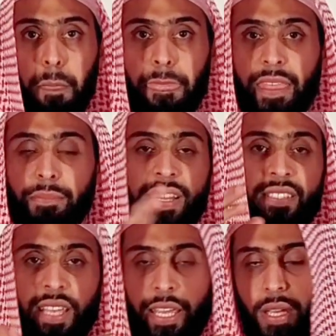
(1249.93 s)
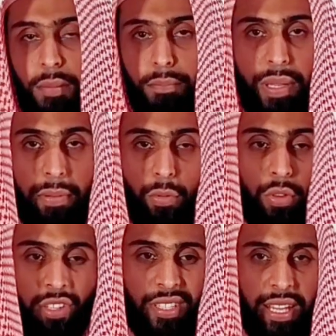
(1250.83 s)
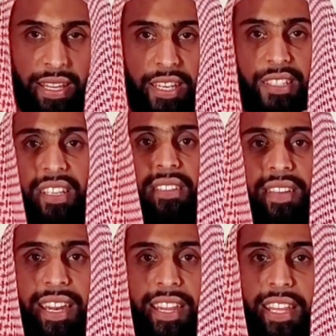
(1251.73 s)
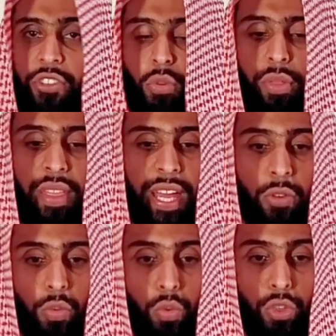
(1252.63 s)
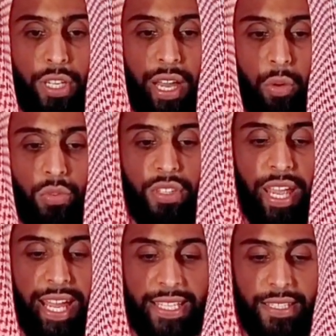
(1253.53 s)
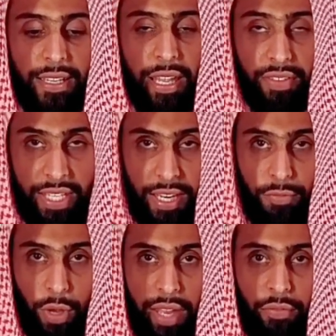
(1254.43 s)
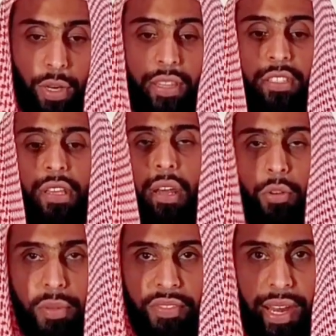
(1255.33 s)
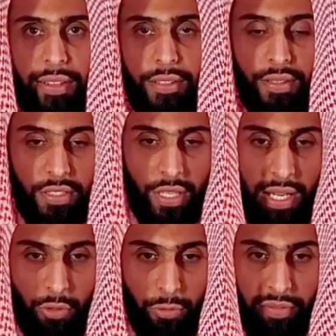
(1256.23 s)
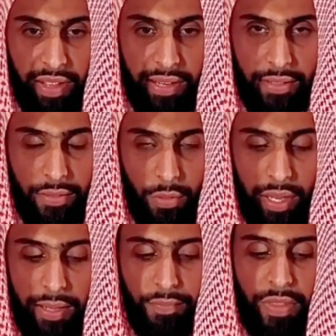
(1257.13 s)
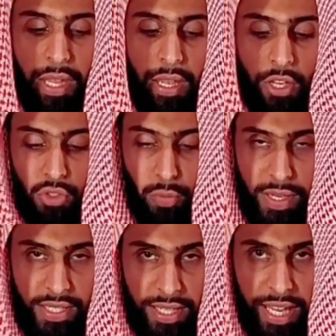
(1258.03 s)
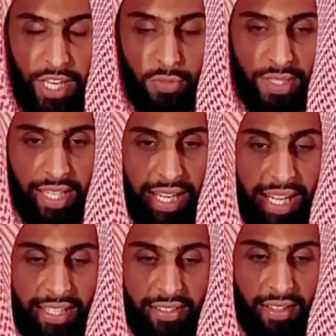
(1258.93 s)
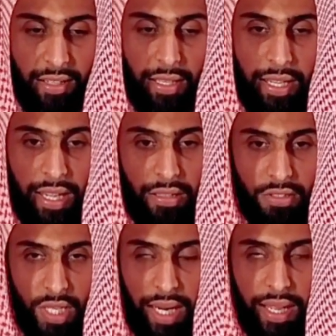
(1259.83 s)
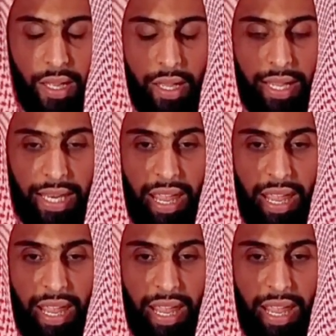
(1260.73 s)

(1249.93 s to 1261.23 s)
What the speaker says: they might say, people would not say that he's eaten anything. So that would count as, if he did it forgetfully, the salah would be valid. The salah would be valid, okay? So basically, as we said, eating in salah, in